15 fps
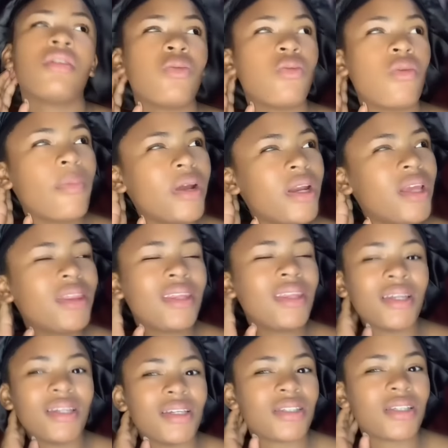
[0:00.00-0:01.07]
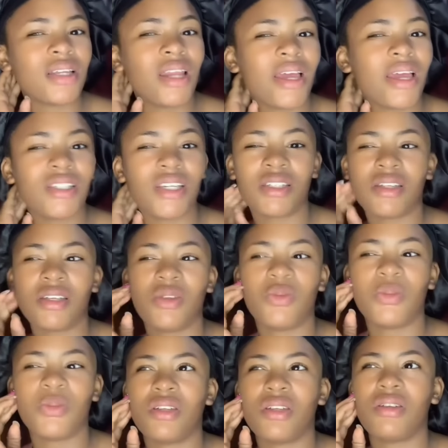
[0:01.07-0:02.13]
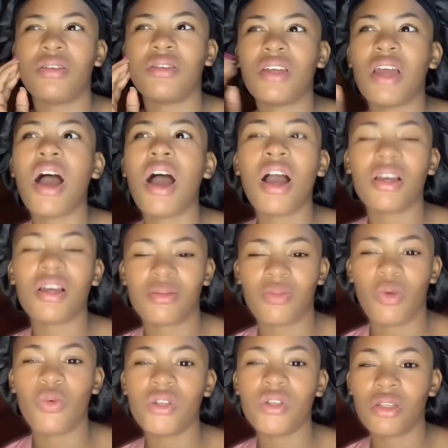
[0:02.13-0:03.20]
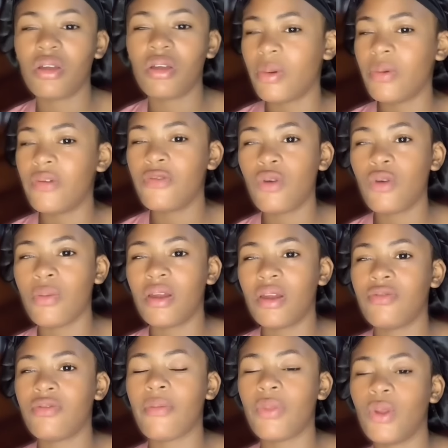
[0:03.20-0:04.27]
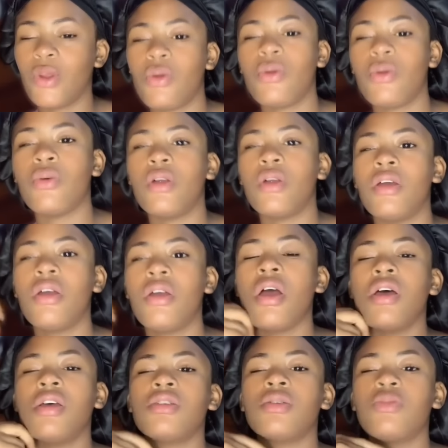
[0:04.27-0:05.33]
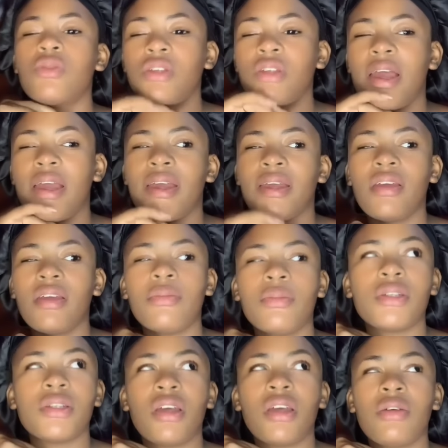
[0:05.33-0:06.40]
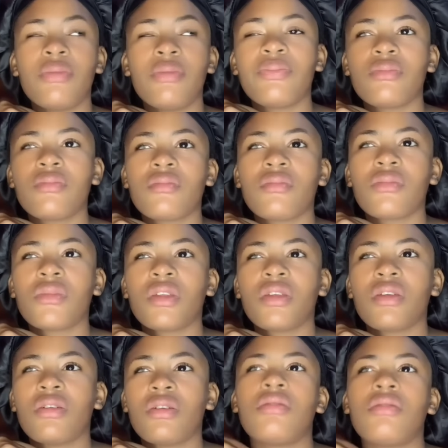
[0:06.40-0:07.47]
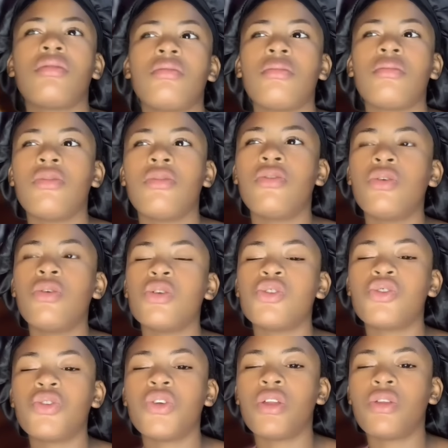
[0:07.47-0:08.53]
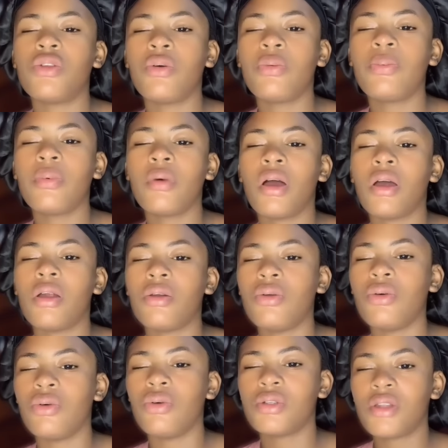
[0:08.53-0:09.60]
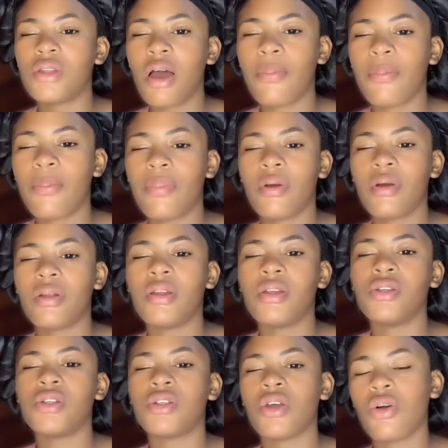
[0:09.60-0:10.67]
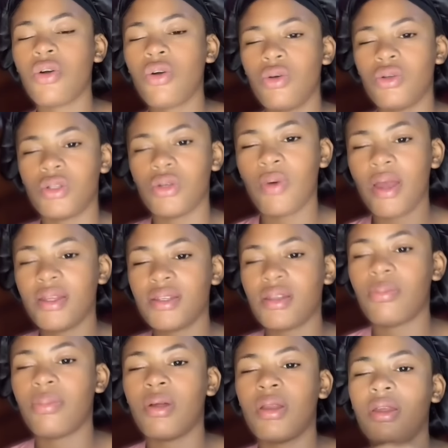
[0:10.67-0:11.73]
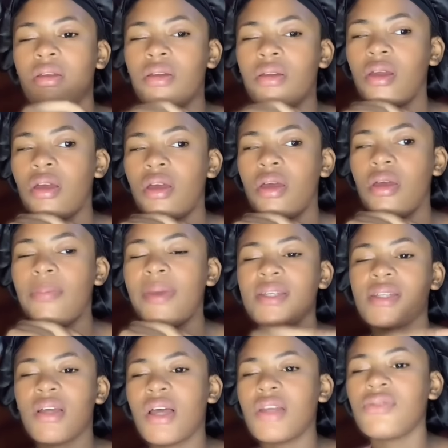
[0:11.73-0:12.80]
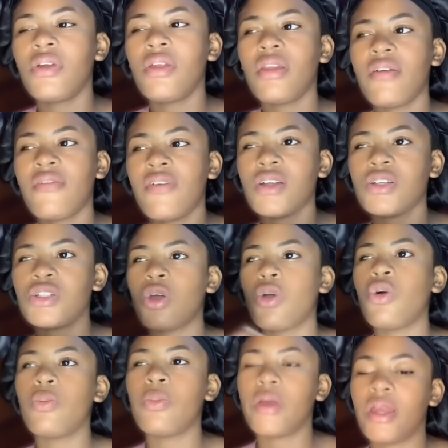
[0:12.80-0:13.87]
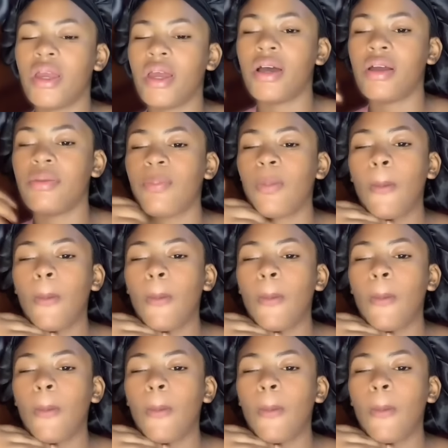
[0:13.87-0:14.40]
what my dad tell you, say, like she said to me, say, she asked me, what she tell me before my life from down the road. So I was like, I tell me, say, I'm going to go straight up and don't stop. Then she said, oh, so why you stop? And then, me as a cause we in the fast to go pay yard.